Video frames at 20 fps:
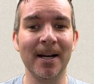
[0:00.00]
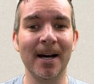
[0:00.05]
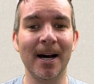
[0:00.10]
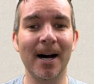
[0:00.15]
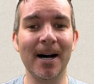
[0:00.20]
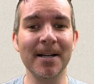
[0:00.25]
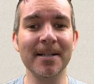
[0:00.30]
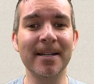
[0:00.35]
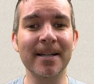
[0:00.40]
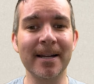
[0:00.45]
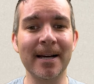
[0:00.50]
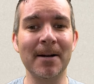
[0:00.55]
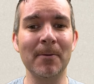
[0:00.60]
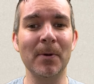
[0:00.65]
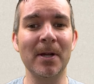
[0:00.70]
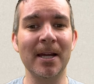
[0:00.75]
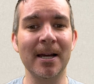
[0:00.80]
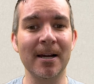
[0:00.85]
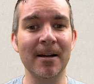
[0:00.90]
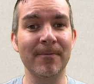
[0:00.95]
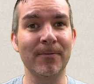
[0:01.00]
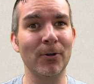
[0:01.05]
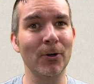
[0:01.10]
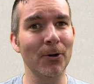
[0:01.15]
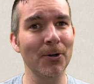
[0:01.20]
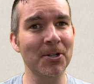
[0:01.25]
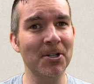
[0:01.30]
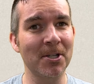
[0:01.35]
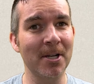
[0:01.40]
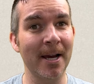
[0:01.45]
Under that, we have
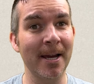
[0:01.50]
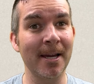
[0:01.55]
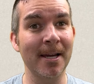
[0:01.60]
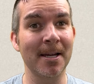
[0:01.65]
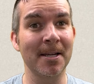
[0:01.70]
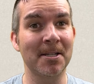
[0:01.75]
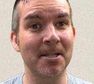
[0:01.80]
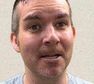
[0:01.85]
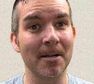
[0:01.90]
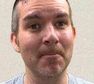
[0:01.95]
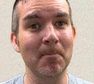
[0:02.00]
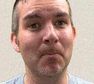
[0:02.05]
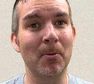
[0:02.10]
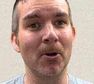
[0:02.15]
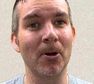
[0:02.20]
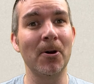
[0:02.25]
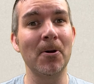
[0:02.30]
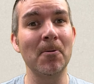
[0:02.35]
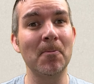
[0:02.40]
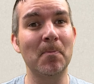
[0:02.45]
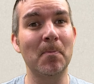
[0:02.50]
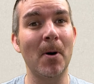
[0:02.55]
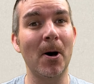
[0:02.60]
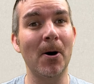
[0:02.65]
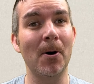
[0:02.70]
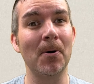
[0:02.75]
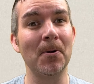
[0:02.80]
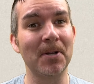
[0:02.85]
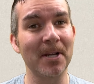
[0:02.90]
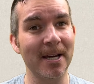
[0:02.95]
your status in blue,
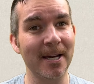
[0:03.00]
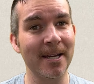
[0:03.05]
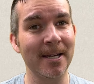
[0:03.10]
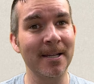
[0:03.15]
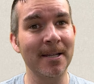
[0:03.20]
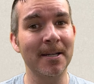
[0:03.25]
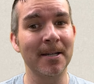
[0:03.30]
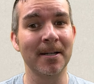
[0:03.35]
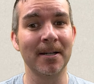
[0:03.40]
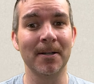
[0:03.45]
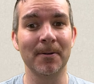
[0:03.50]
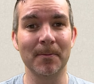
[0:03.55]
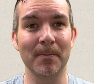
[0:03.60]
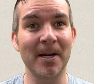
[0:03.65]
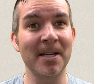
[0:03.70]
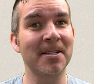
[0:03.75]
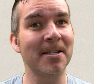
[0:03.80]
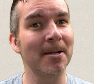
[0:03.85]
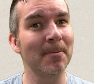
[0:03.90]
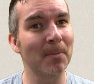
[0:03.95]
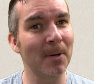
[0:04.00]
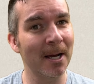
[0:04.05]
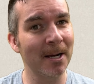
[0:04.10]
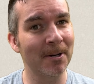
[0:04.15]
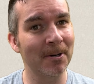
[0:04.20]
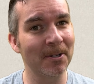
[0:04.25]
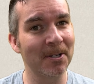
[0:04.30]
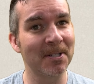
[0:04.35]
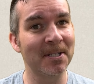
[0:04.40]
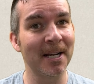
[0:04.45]
bold ink. May seem
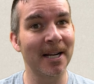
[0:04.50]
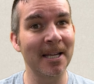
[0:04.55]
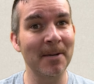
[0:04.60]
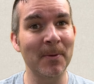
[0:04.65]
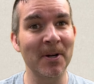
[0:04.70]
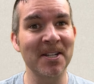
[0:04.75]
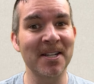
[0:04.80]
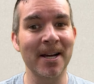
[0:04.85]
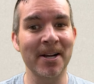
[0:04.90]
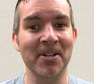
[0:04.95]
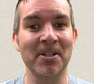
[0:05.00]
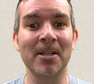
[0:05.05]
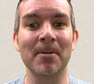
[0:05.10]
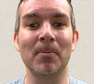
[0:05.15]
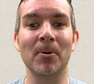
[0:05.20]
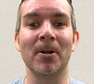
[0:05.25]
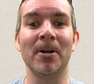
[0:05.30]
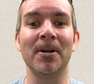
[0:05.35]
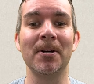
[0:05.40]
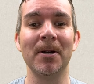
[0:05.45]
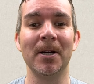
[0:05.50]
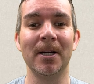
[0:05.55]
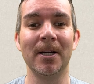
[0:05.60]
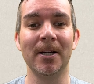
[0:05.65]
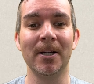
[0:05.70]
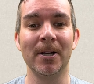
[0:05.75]
black on your telly, but it's actually blue.